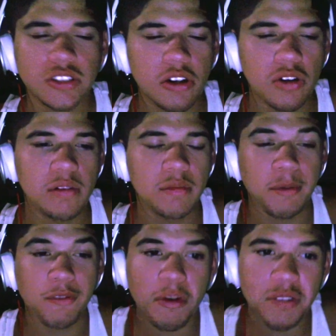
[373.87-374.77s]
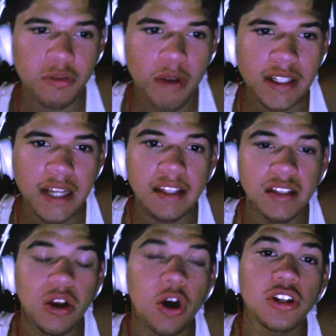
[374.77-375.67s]
Uh, so
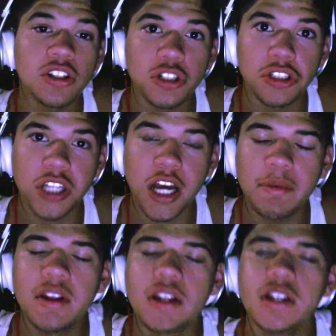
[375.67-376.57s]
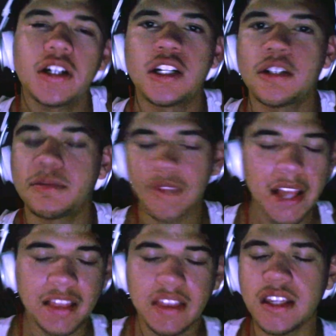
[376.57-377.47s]
performances-wise, I think they all did a good job.
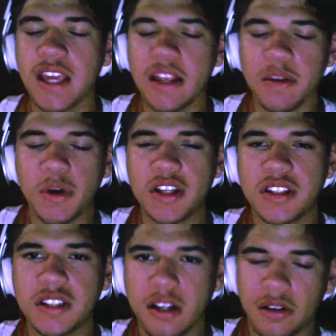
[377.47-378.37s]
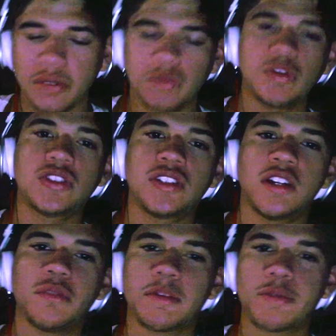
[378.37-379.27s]
Um, I think it was uh,
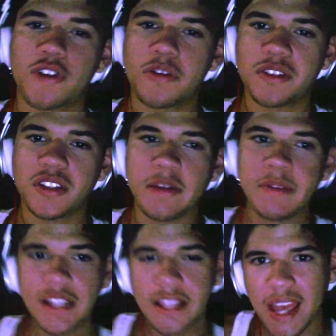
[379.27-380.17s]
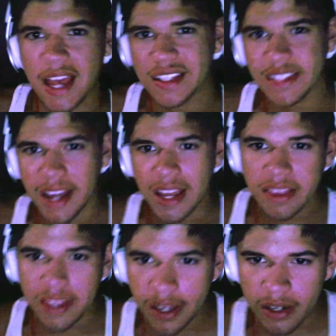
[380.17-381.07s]
well done with the performances. I mean, the
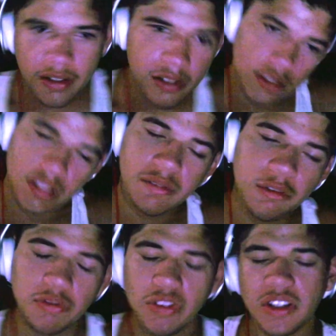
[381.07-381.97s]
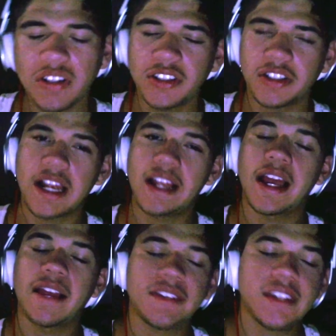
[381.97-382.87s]
casting, I think, was well
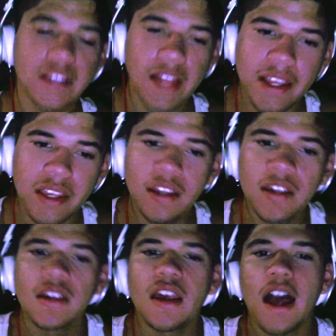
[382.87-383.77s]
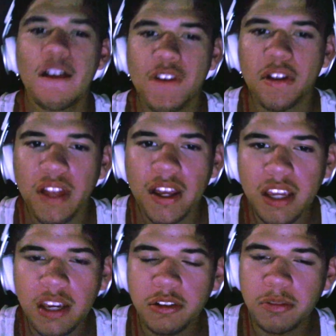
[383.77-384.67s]
done here. I, I did like it. I
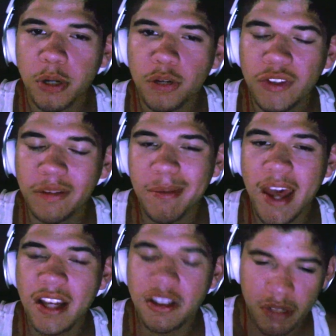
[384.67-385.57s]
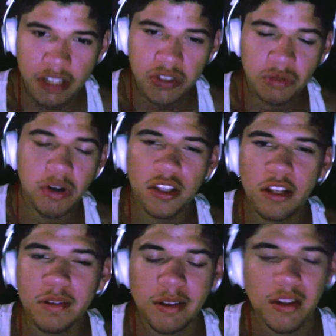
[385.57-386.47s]
felt like it was a perfect match for
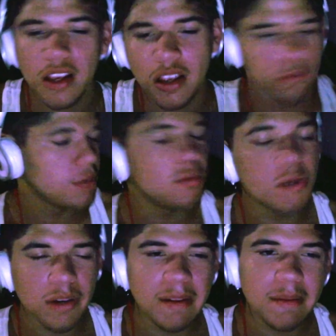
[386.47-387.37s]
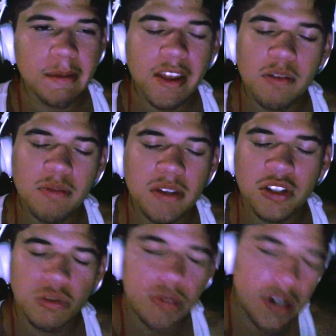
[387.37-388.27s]
each one of them. I mean, people were complaining
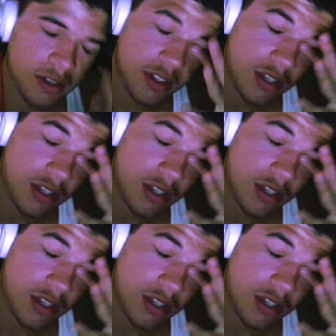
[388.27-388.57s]
about Michael B.